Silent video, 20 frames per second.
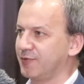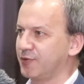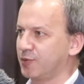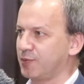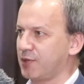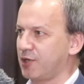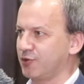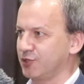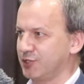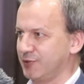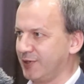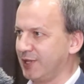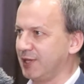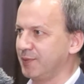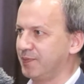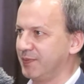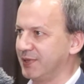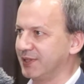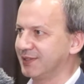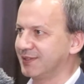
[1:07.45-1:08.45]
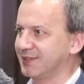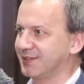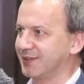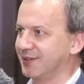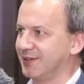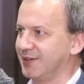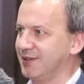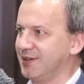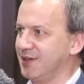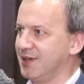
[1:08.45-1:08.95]
from our development
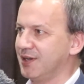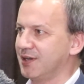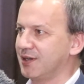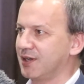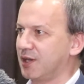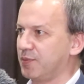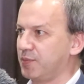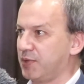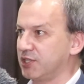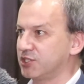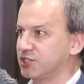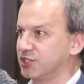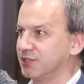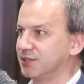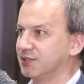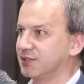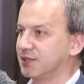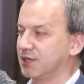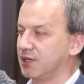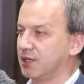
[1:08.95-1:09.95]
budget.